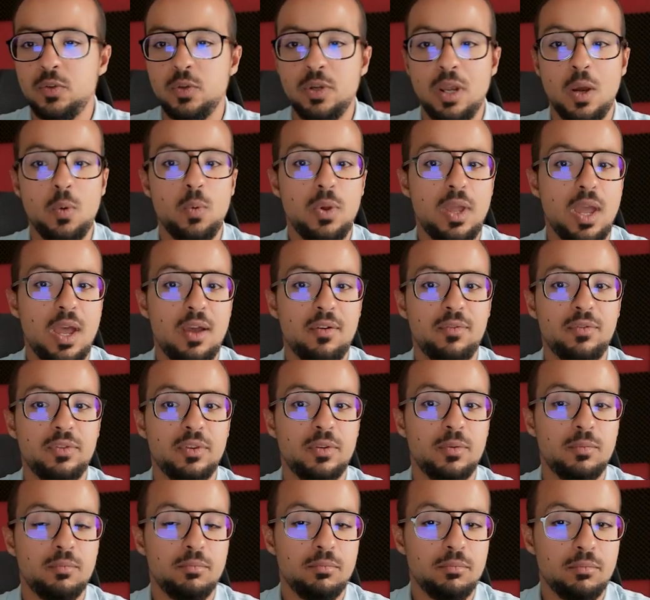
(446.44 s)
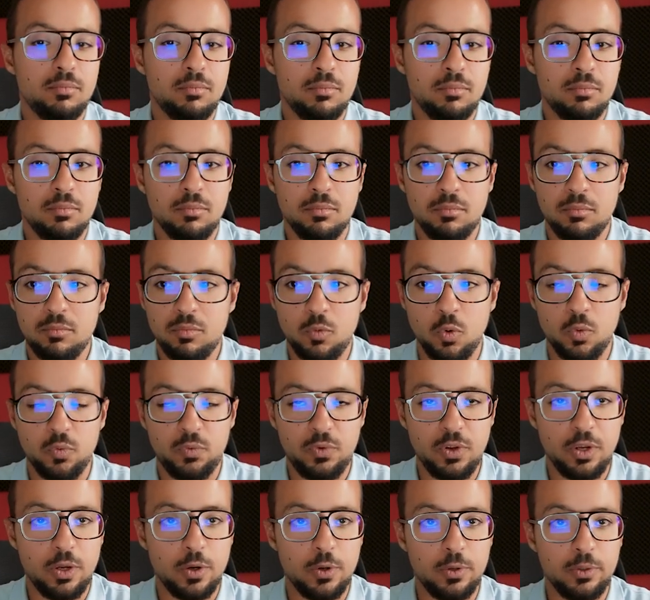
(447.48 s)
So now we have
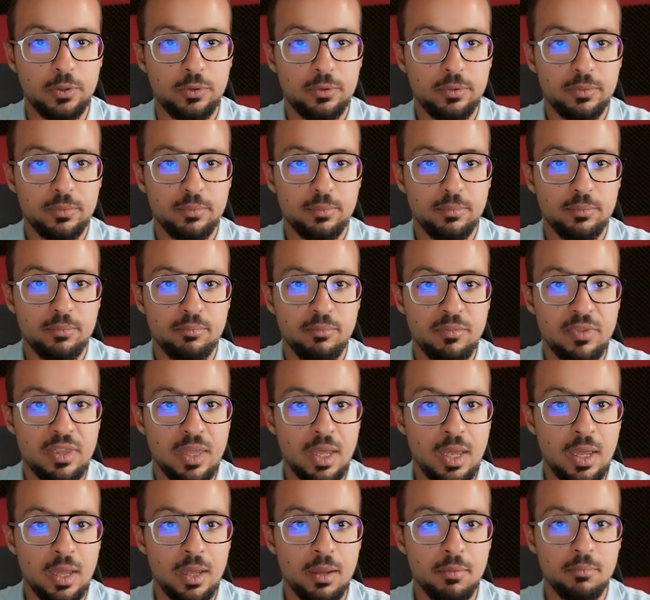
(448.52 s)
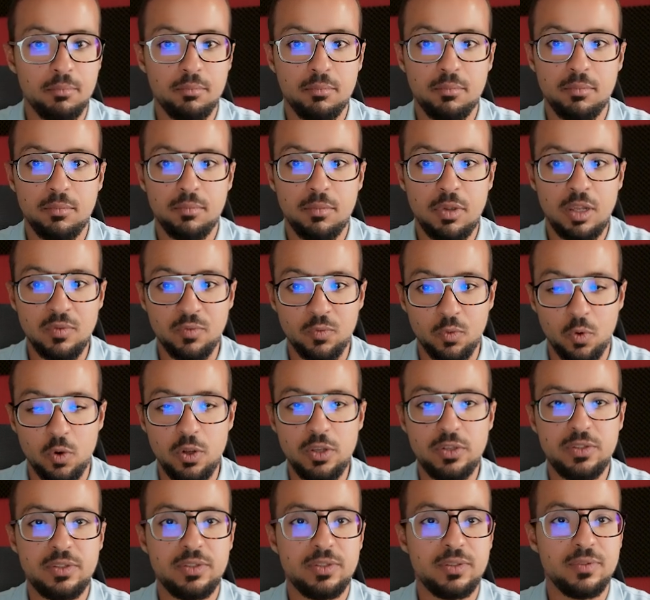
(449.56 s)
configured the
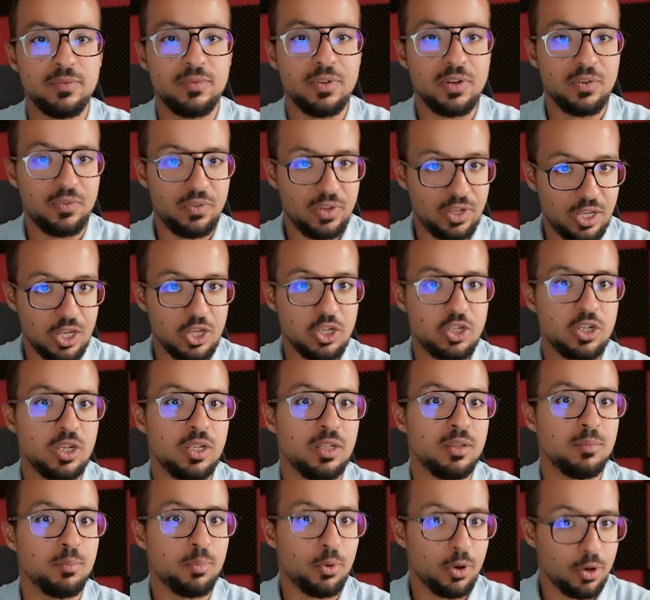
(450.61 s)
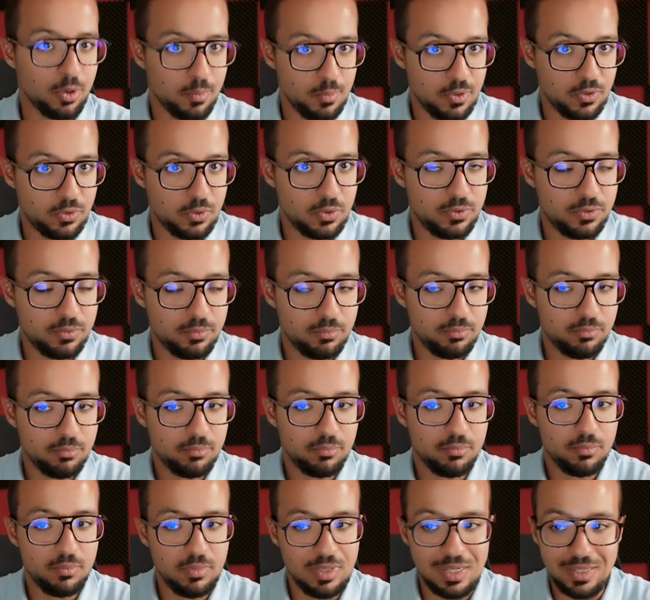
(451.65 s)
invoice verification parameters
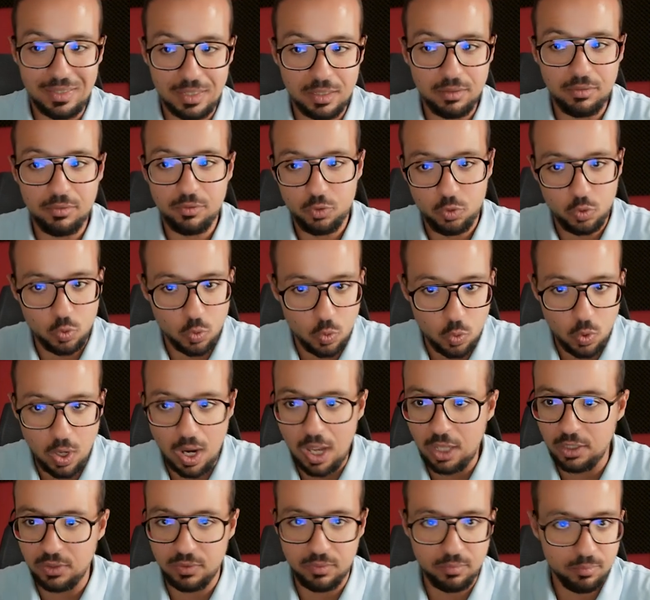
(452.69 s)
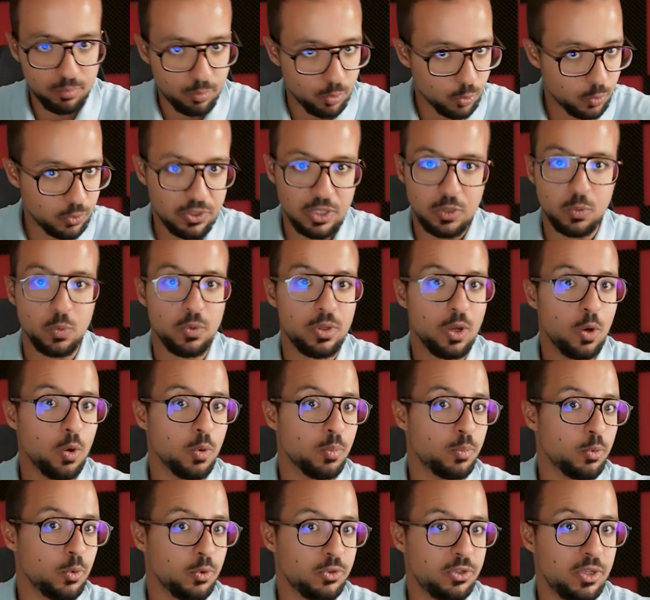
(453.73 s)
needed to add, proceed with our
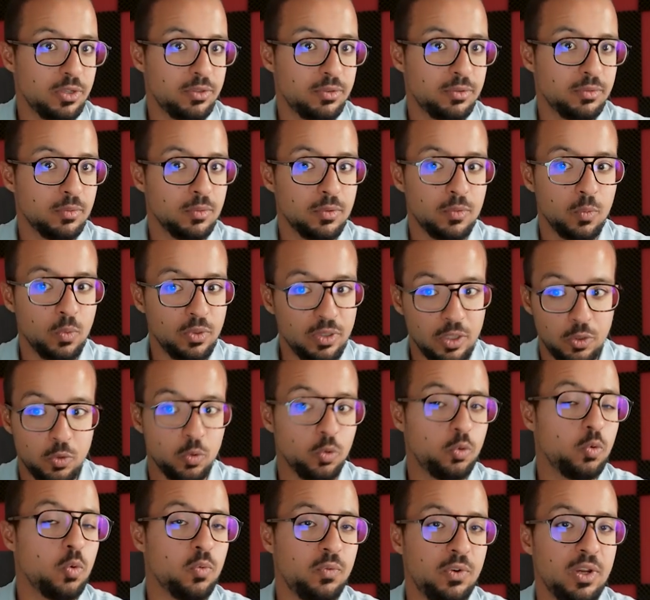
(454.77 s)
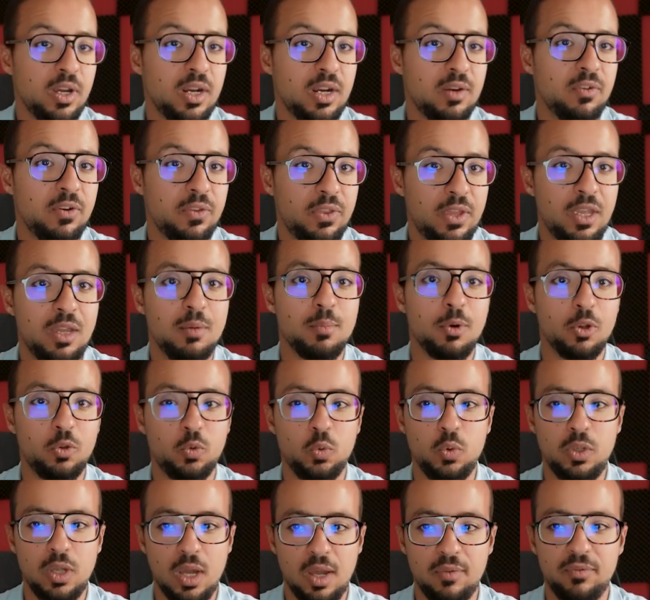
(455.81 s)
process. We did not configure everything, but
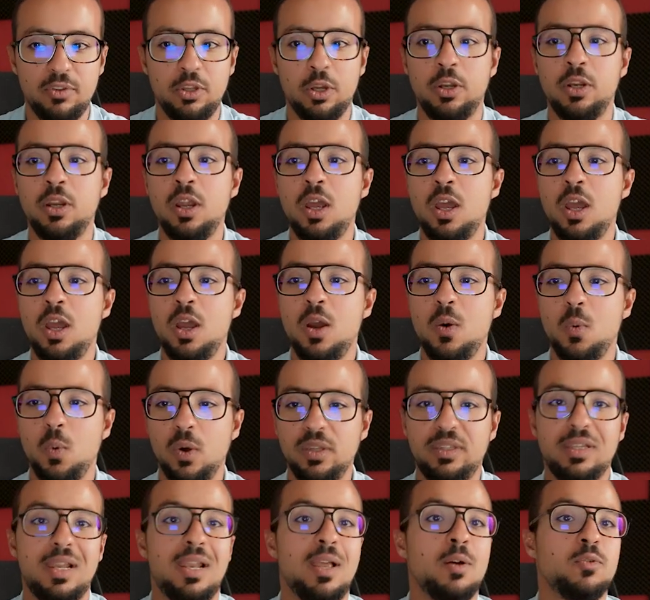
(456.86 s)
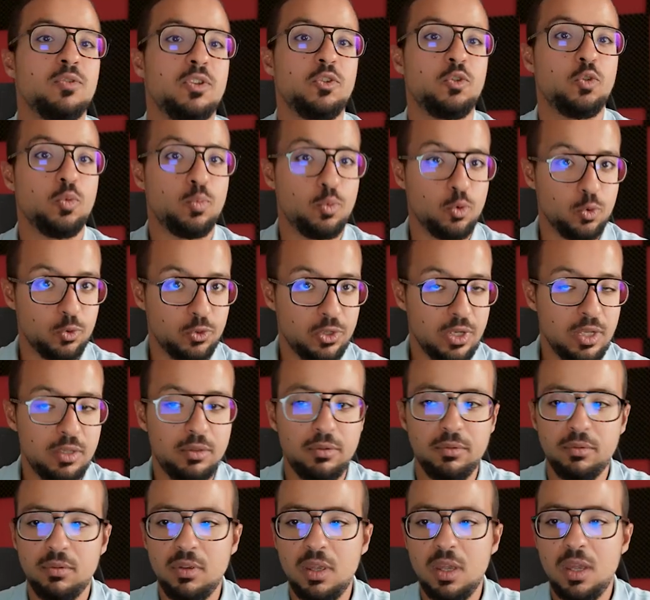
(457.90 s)
we have done what allows us to
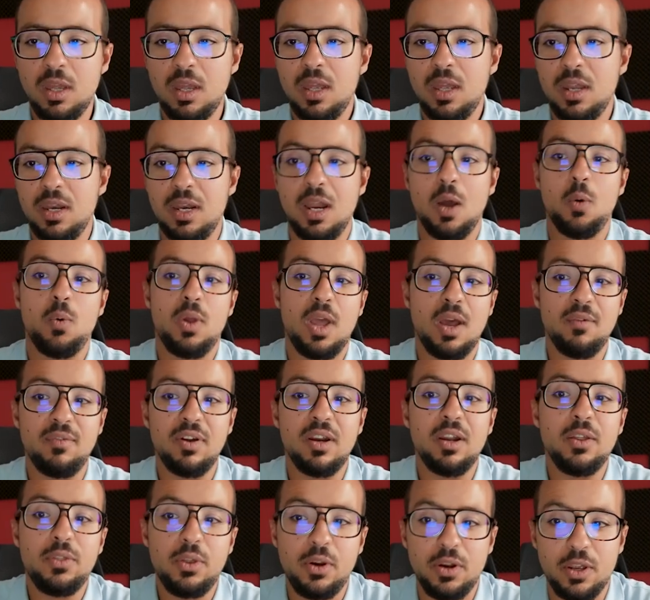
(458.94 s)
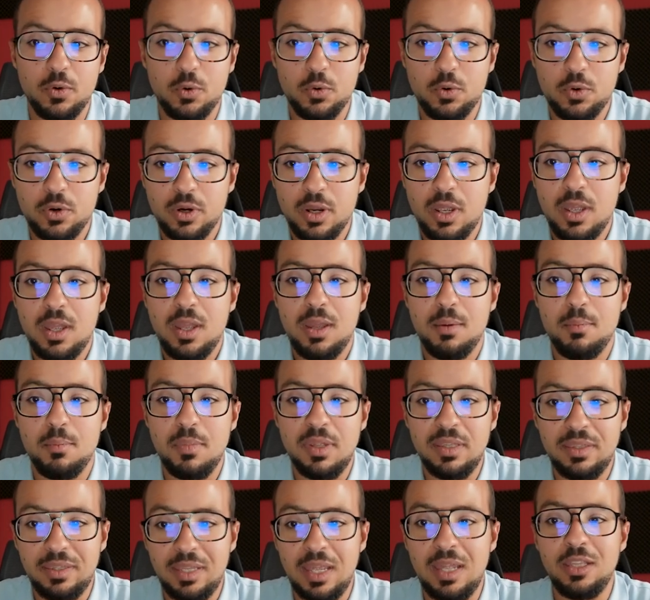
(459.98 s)
proceed. Now we have another error.
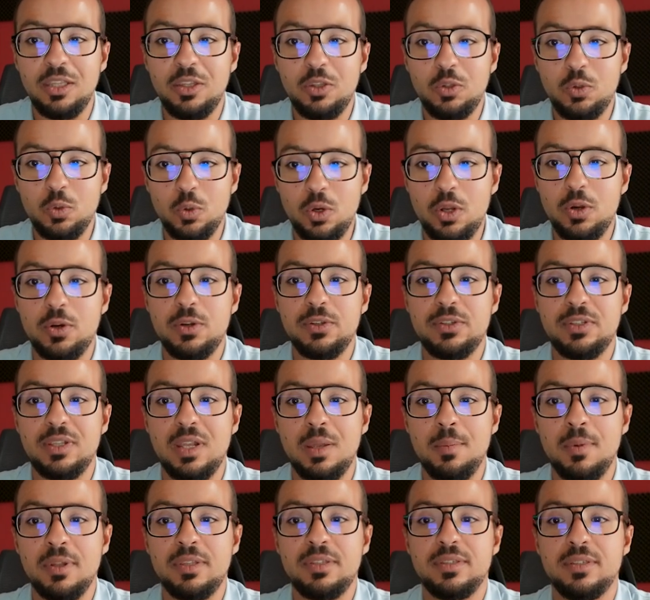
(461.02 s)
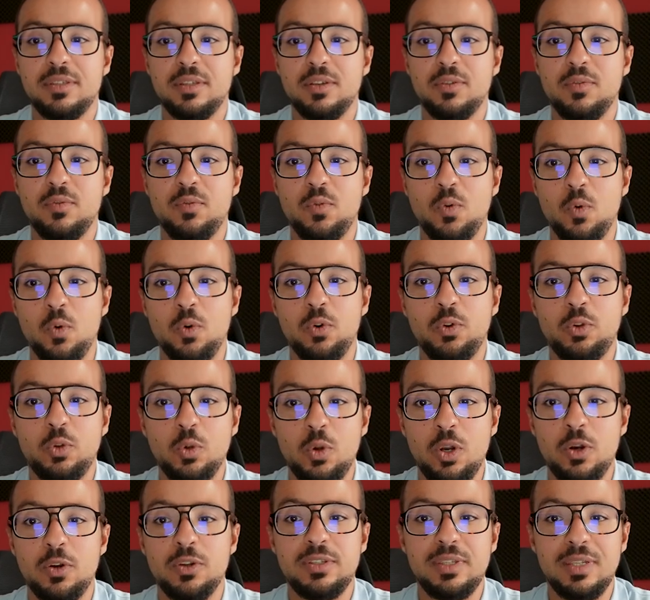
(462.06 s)
Maintain tolerance limits for
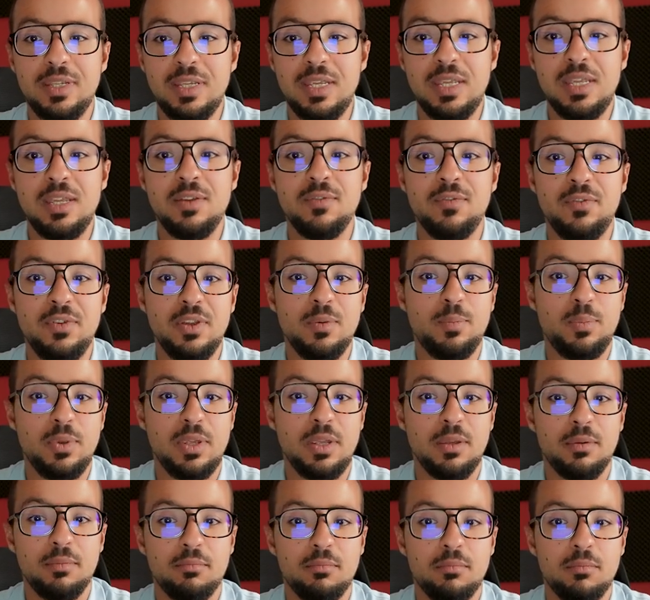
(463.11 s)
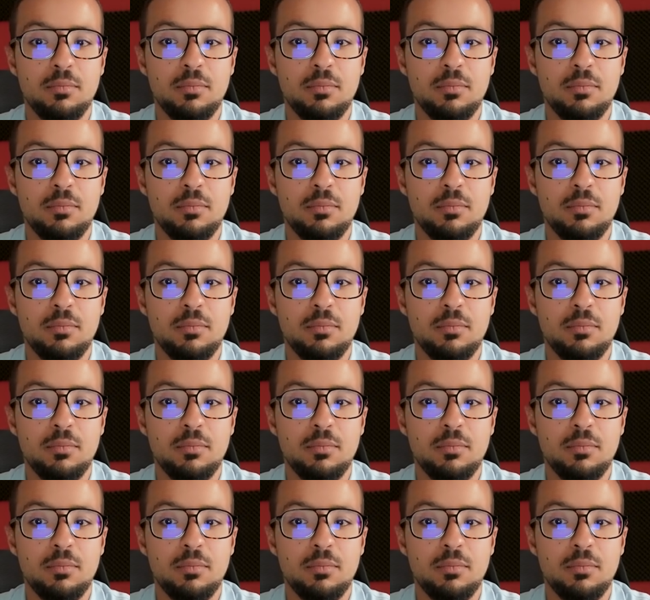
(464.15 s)
tolerance key VP.